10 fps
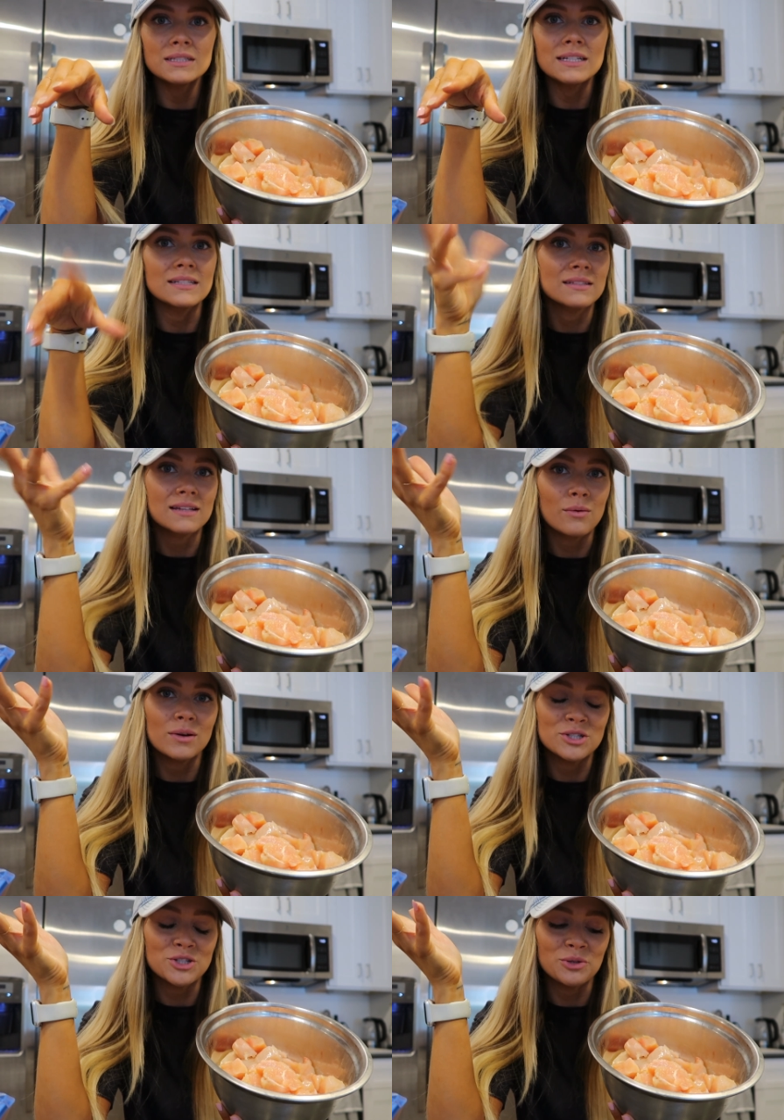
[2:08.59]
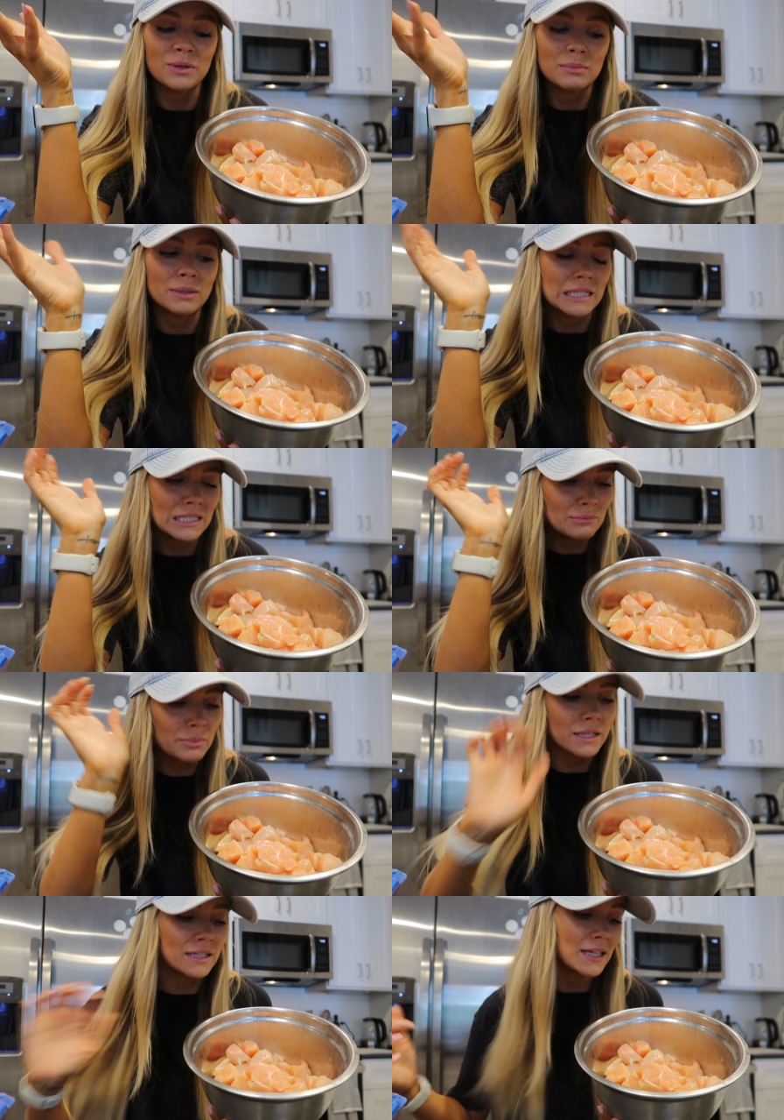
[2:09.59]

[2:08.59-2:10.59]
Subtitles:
because I want to show you what I put in, but